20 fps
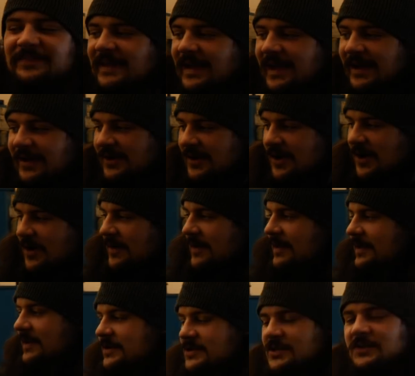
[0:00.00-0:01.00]
don't
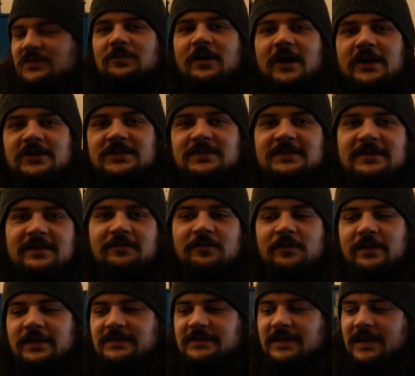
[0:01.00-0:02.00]
know, just watch. This
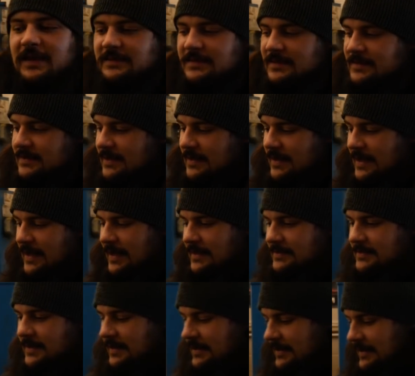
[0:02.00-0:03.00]
M46 is
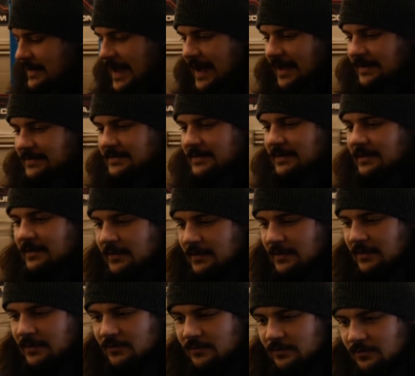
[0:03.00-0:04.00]
gonna last
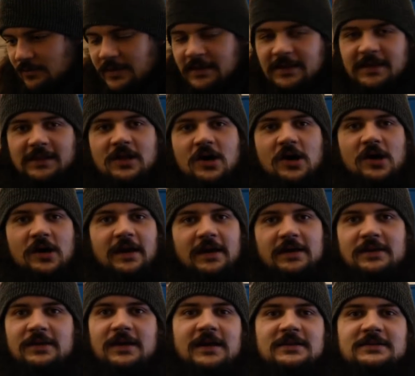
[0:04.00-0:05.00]
really long,
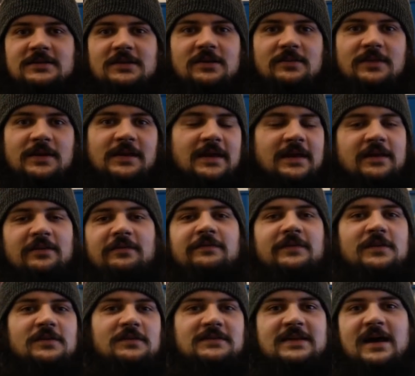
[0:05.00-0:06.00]
and you guys are gonna be like
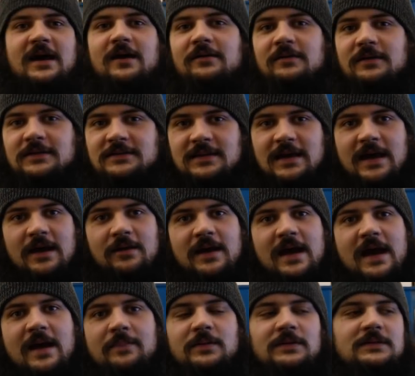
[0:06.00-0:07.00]
confused how it
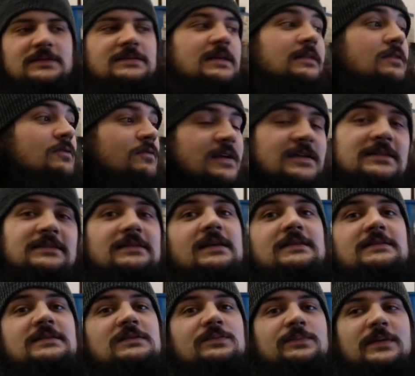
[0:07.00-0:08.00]
happens. And the reason
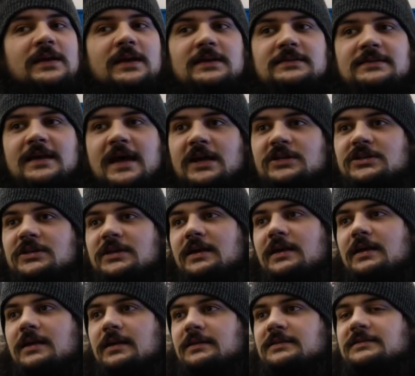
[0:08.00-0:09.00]
is because
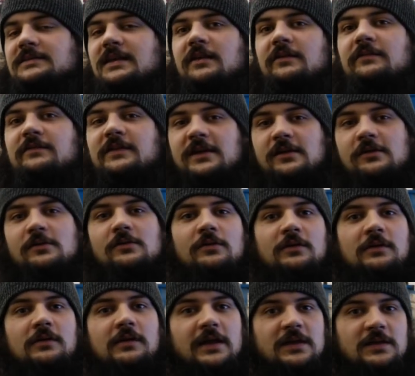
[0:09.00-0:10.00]
actually instead of gear
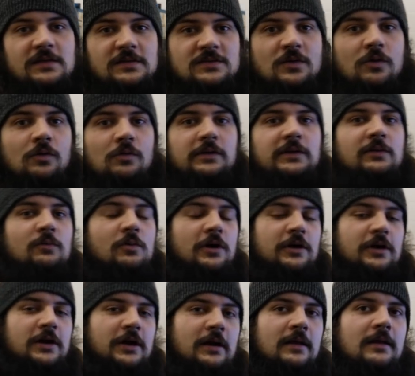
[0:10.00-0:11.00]
oil, I used holy
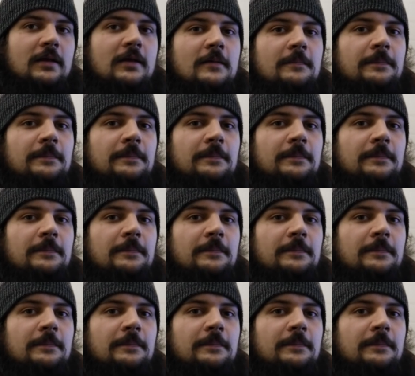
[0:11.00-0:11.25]
water.